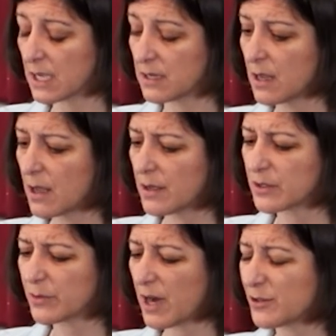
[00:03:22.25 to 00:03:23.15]
And
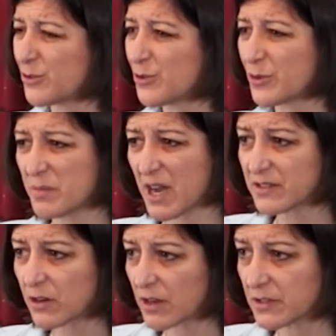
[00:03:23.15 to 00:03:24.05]
so 120
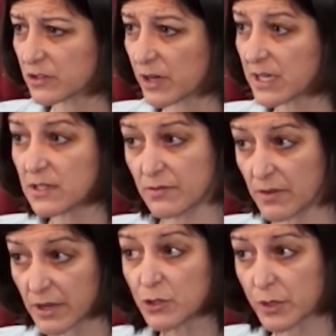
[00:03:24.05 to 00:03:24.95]
miles across the strait is a
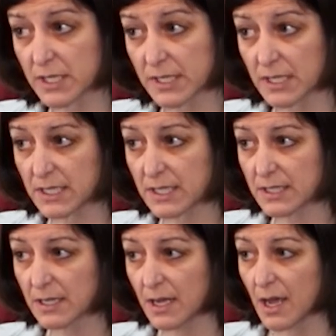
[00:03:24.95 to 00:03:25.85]
very short distance.